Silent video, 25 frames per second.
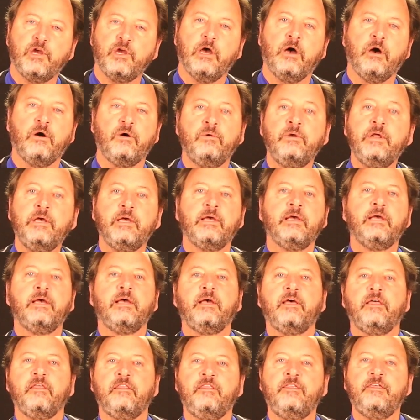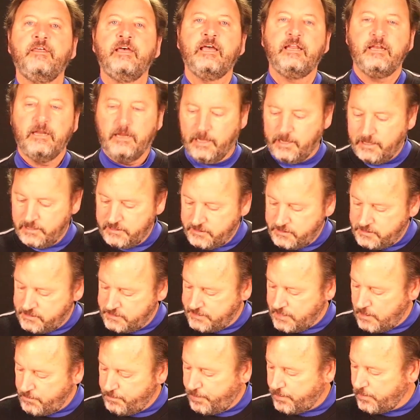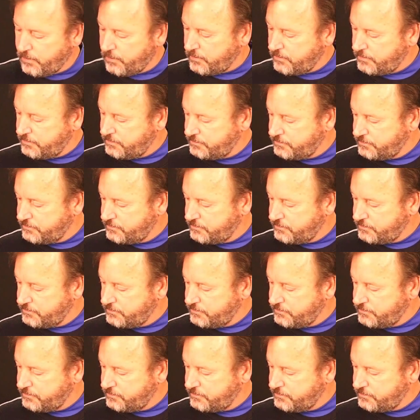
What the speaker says: code that is simple.